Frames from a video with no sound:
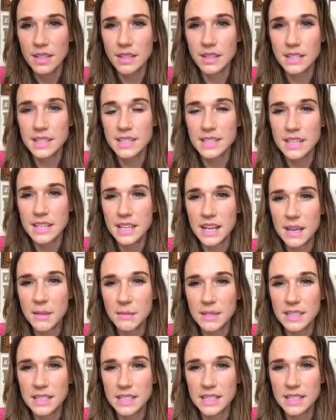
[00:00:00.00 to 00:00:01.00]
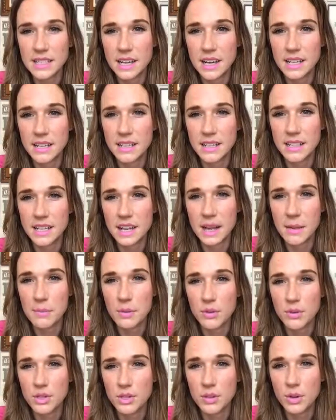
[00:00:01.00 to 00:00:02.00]
Let's see. Amy says, is it at
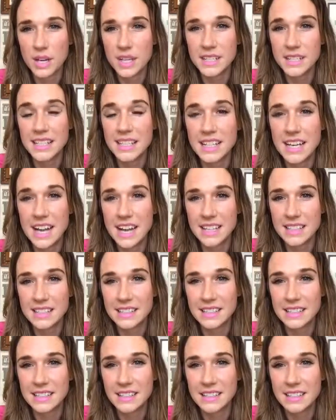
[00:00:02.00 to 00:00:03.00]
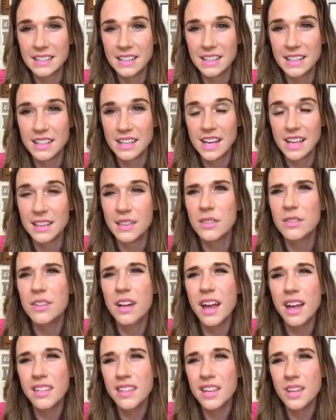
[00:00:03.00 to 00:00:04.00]
most stores? Yes. Yeah,
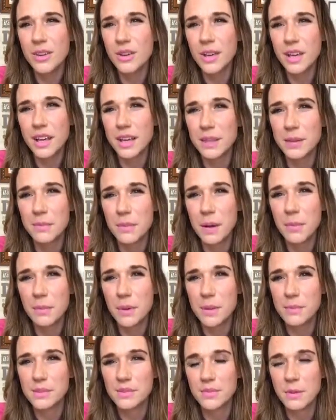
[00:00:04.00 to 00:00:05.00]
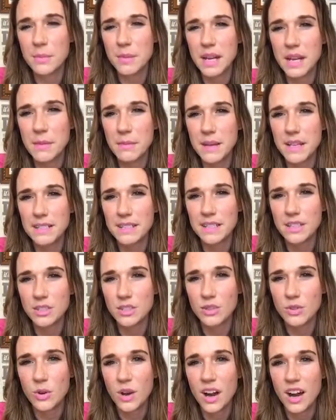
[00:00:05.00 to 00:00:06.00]
I think you could get the Pom Poms from any basic
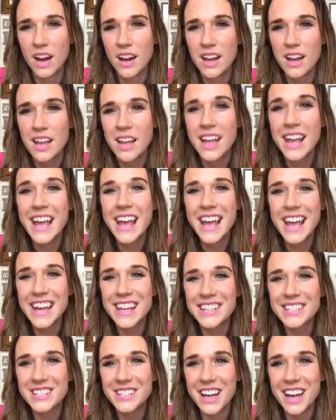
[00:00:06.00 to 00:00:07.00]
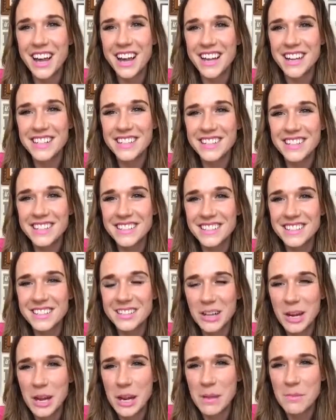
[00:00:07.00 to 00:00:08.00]
store. Hey, Jess.
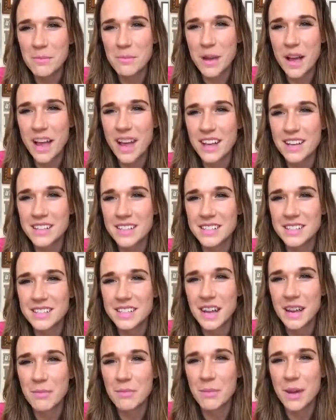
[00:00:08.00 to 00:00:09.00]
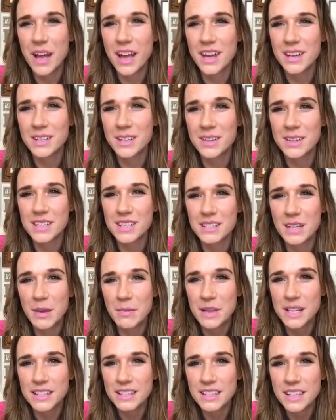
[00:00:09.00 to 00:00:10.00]
Sorry, I'm behind on these
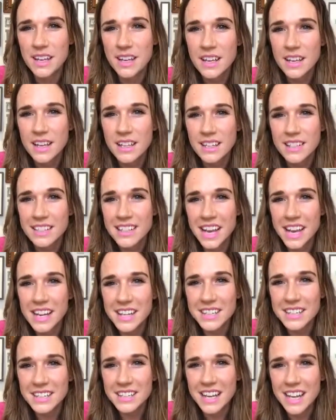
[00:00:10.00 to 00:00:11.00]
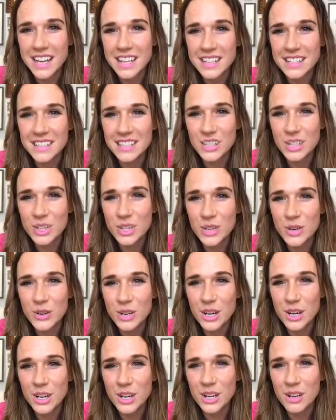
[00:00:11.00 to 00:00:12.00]
comments. Zan says,
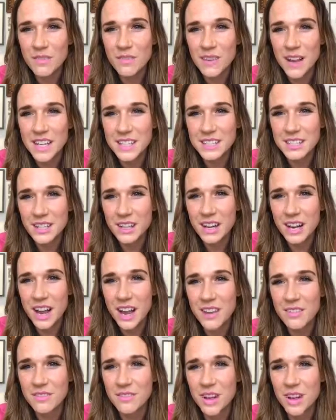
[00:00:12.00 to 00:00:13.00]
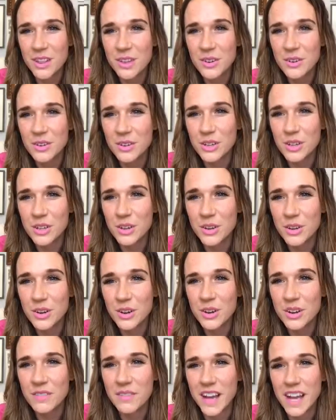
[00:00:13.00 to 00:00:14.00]
you're a good advisor. I follow
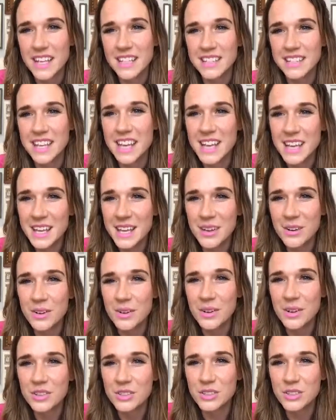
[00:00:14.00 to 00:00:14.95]
your advice. Thank you.